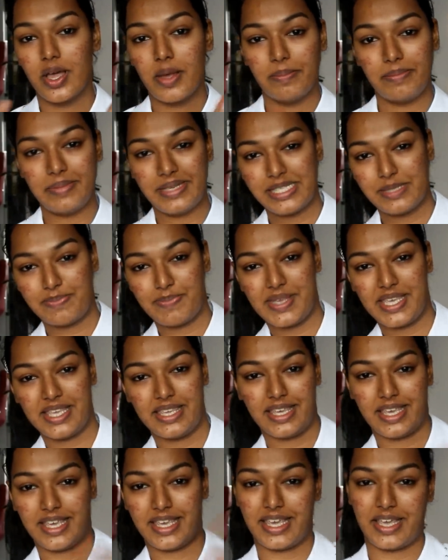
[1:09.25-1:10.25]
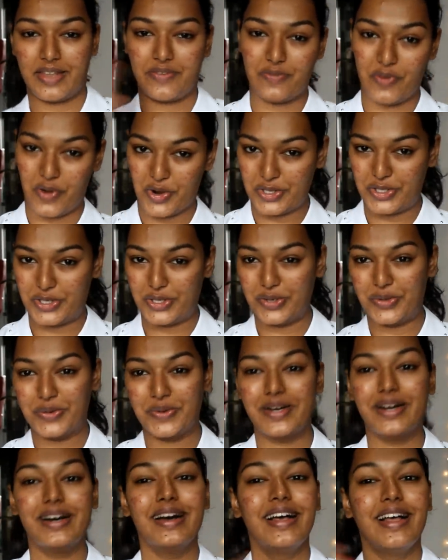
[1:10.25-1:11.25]
me speaking and
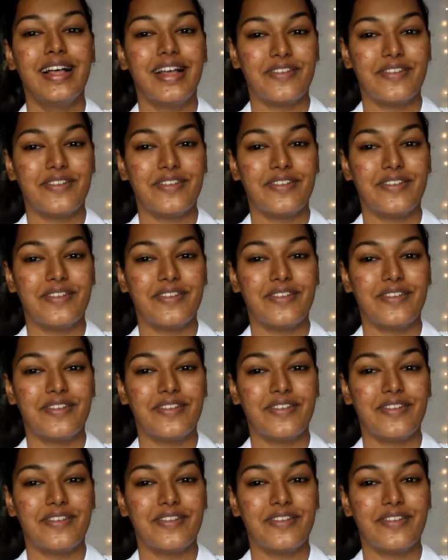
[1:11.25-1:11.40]
voiceover,